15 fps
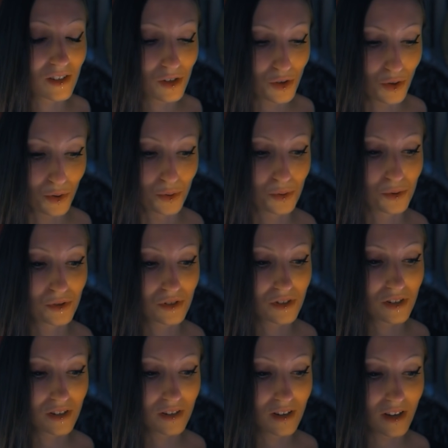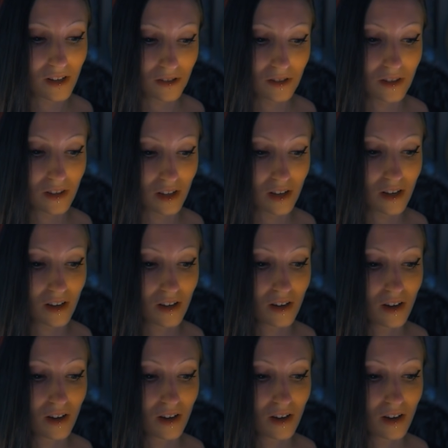used in the